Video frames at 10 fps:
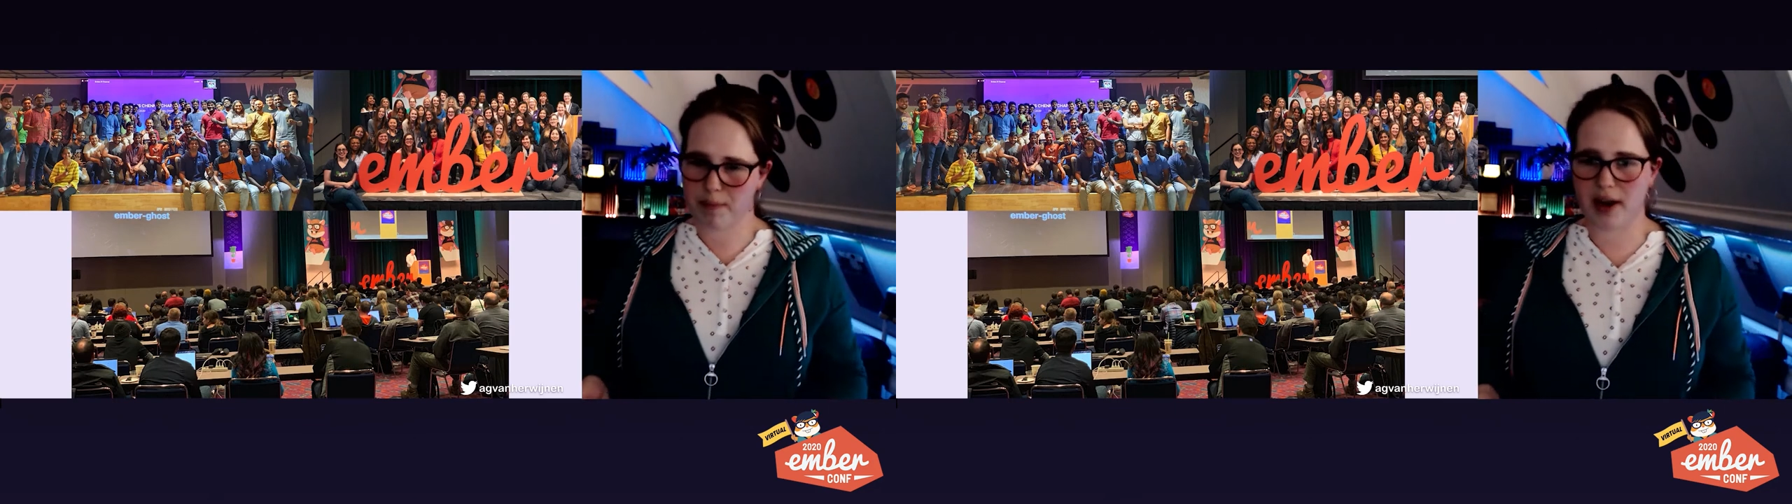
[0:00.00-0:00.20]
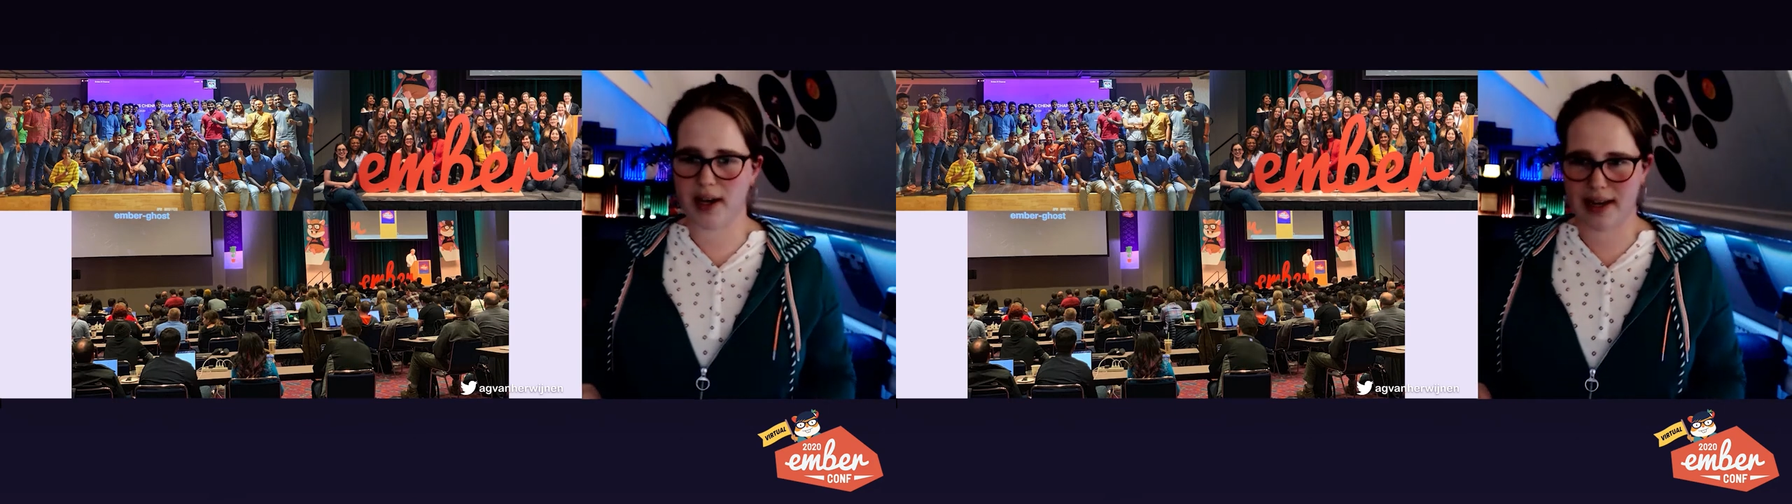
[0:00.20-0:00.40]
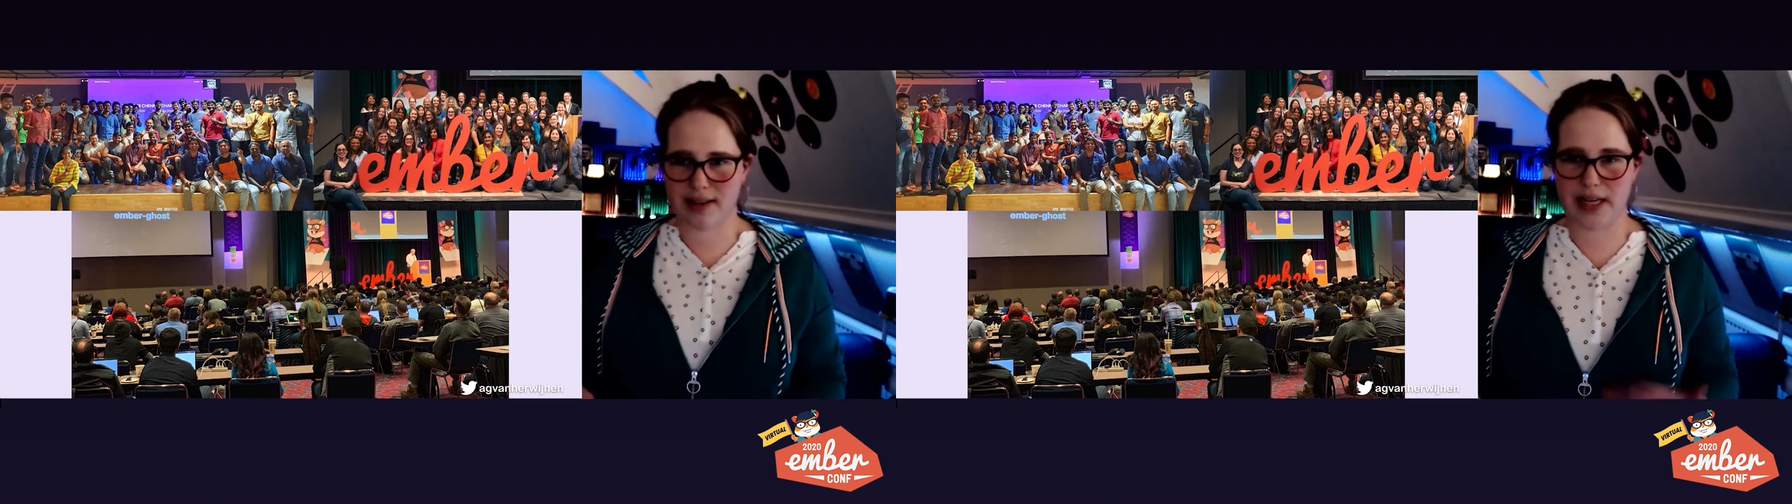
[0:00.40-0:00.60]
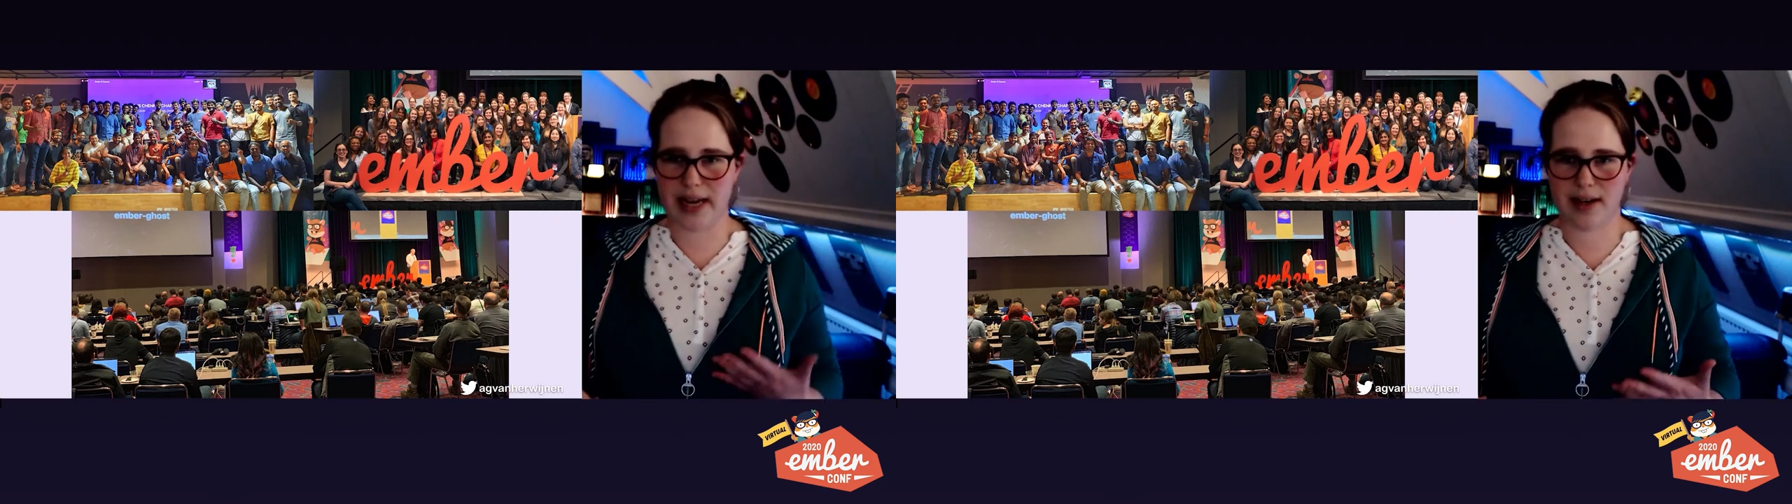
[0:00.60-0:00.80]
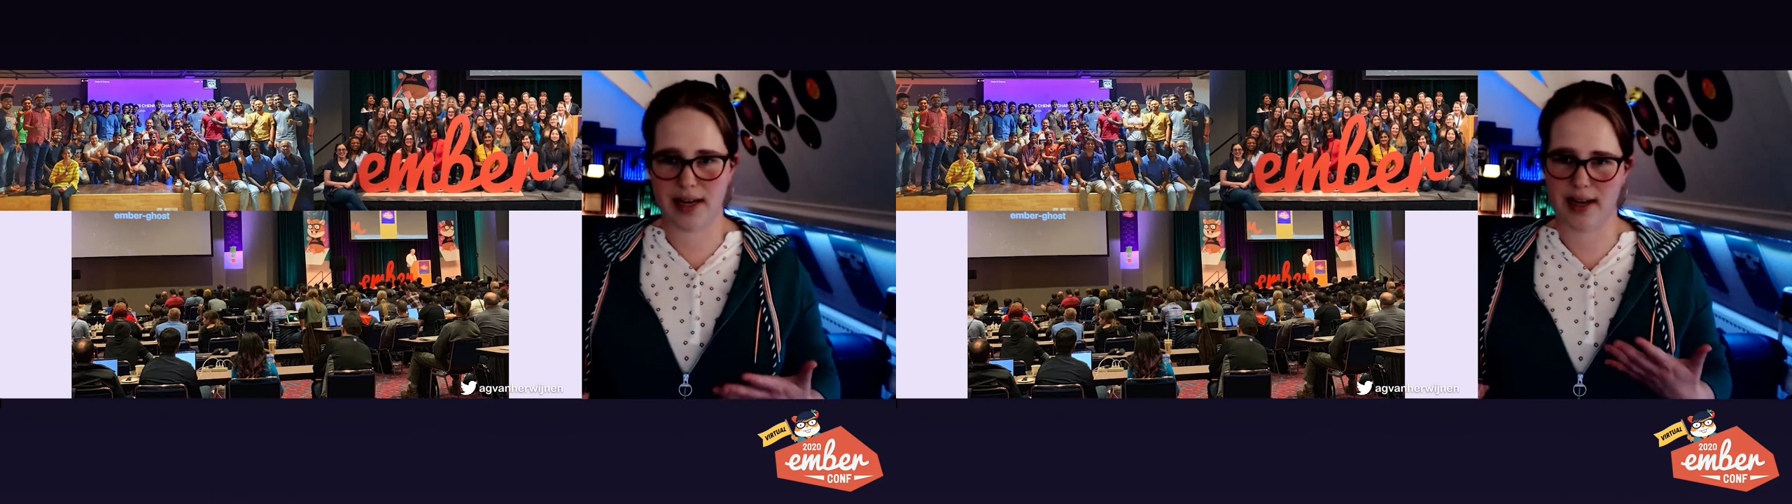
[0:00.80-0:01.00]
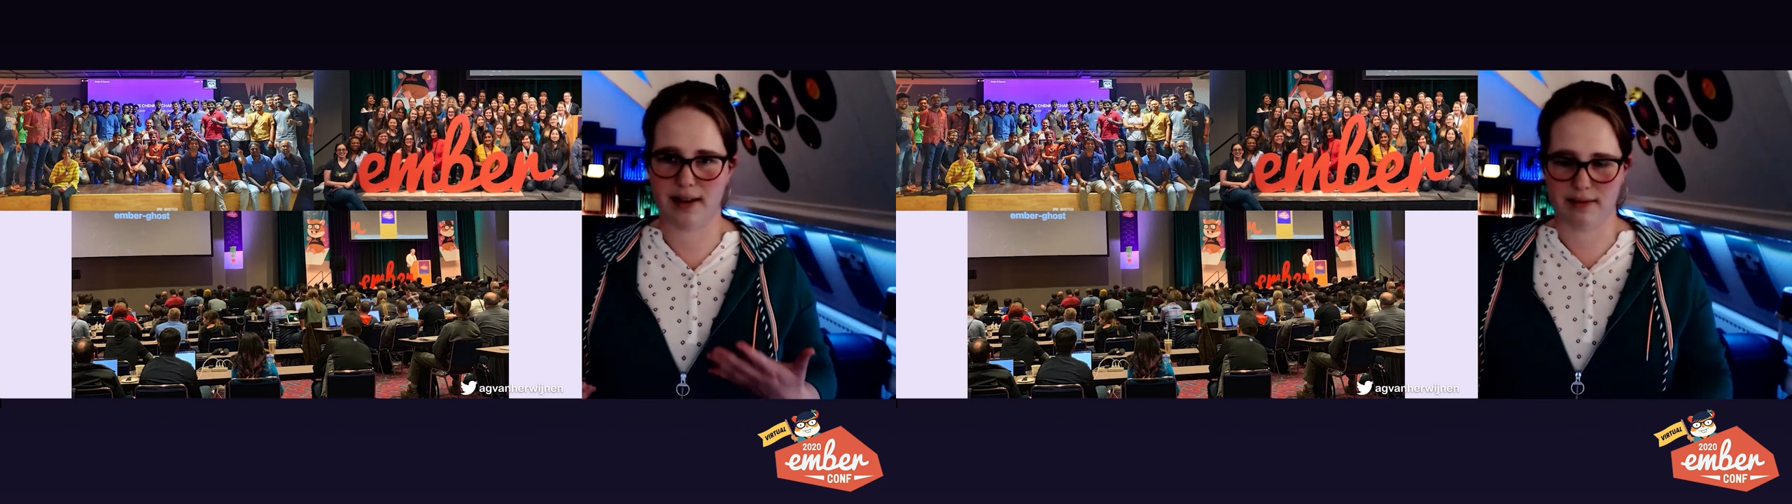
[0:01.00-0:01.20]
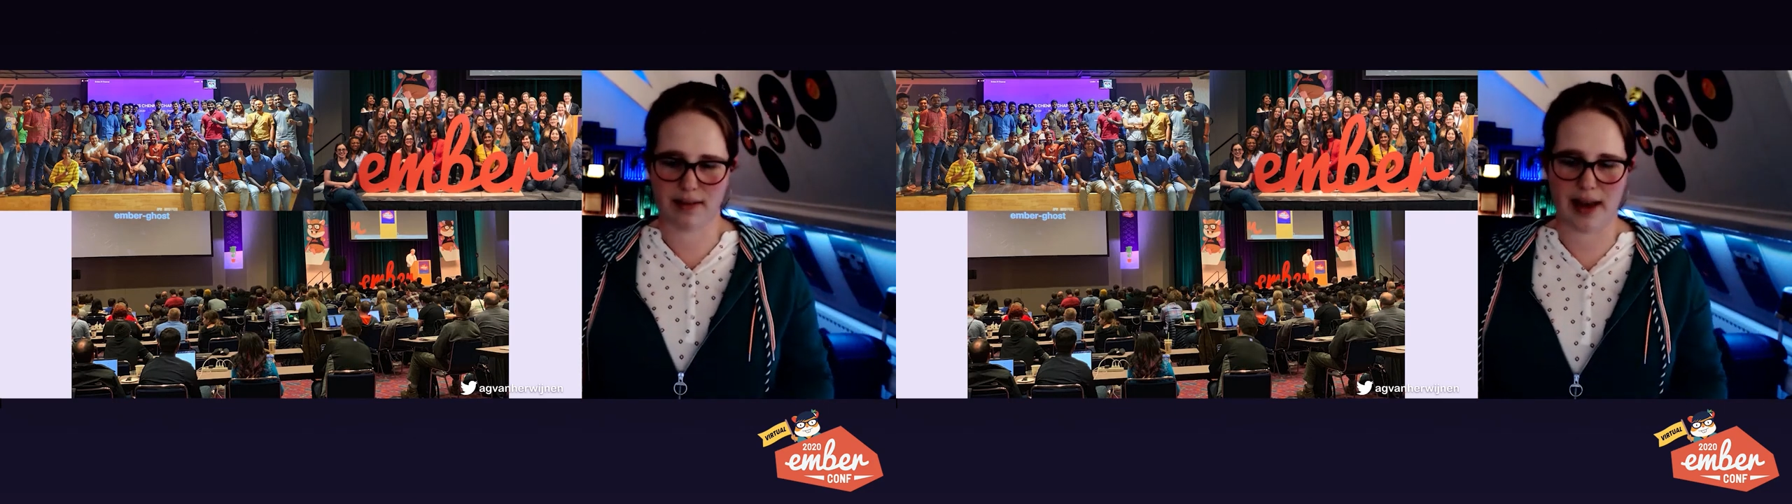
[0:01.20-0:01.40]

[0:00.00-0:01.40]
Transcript: by attending